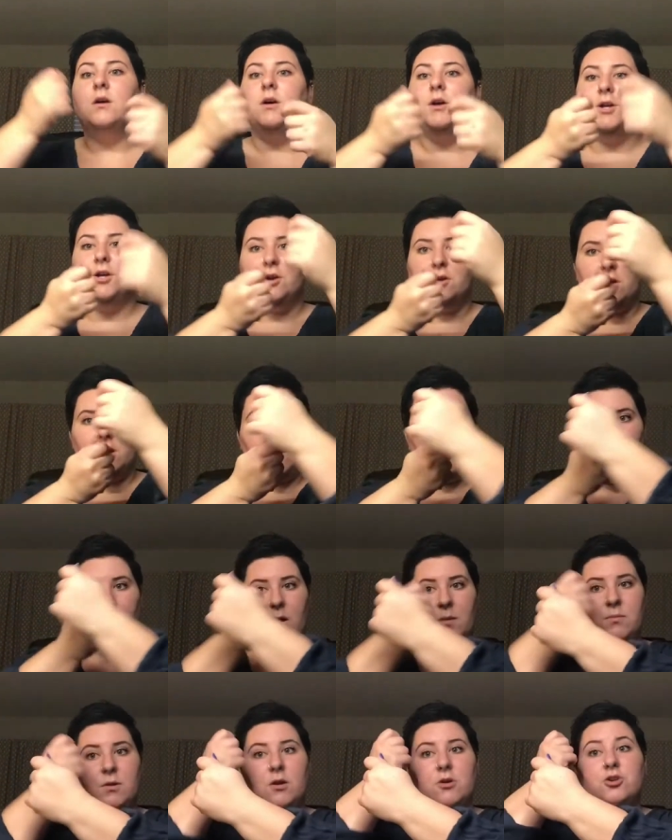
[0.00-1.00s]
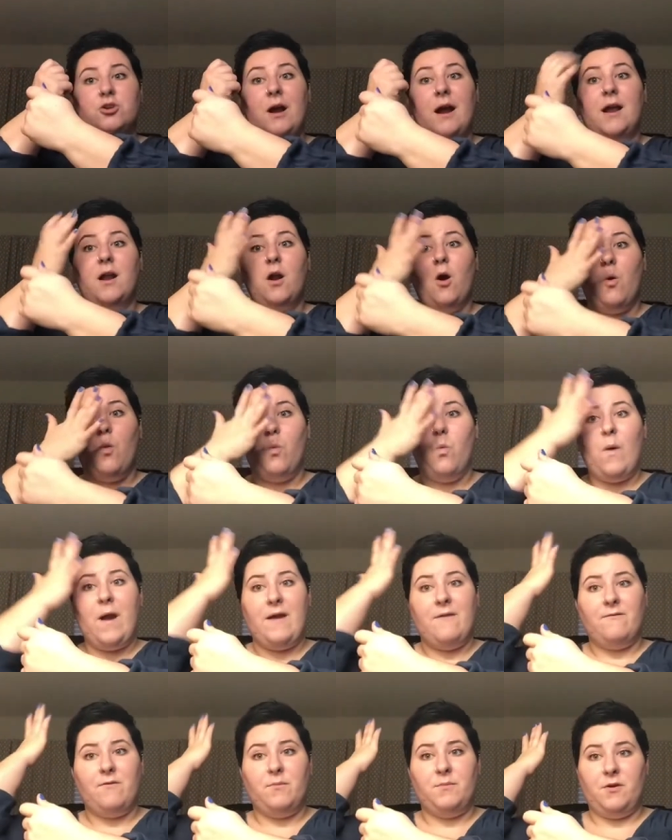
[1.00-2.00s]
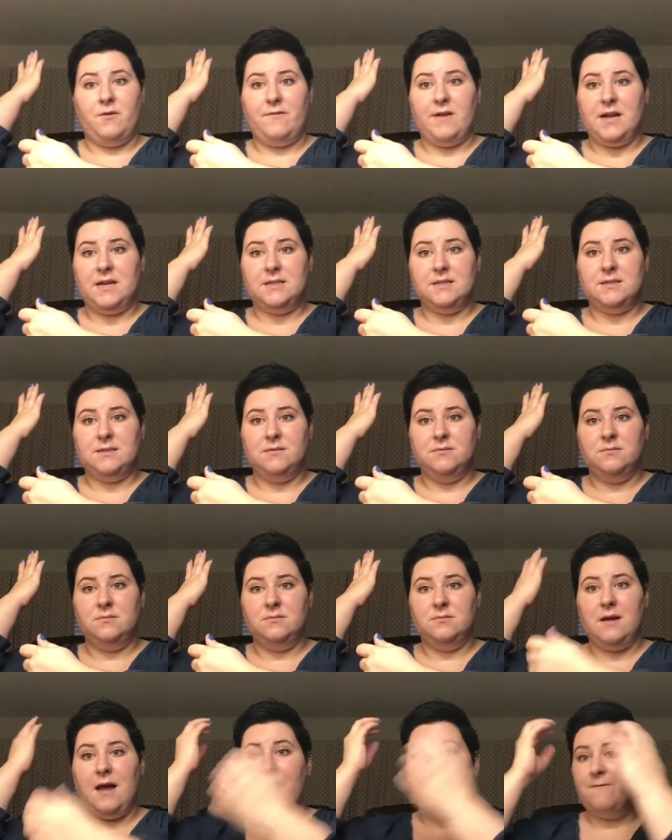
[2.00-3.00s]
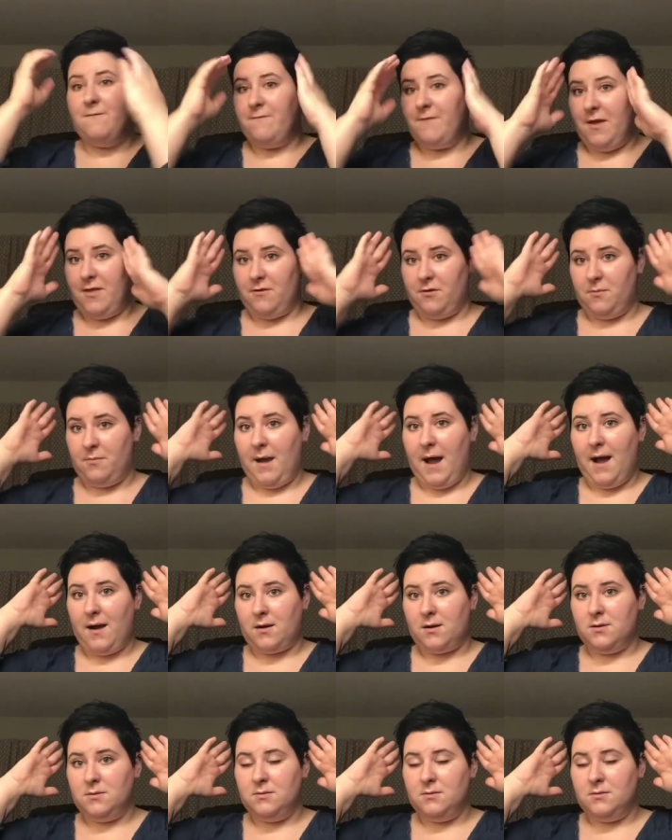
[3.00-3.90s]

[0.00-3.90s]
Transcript: you're gonna wanna blow dry it away from your face and feathered back.